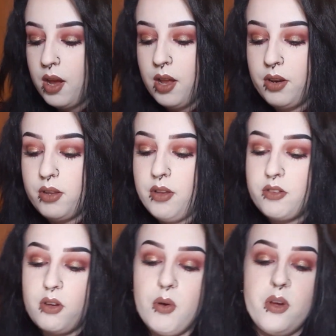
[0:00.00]
And let's
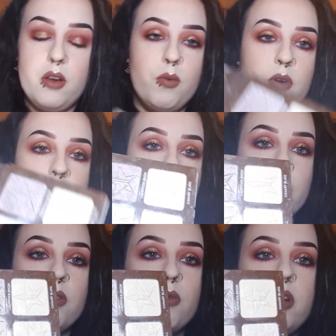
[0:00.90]
go in with
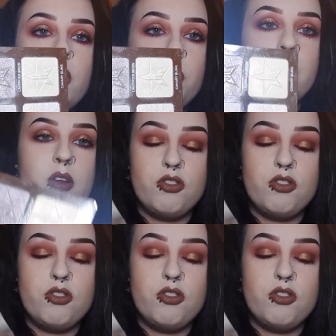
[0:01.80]
the real Pink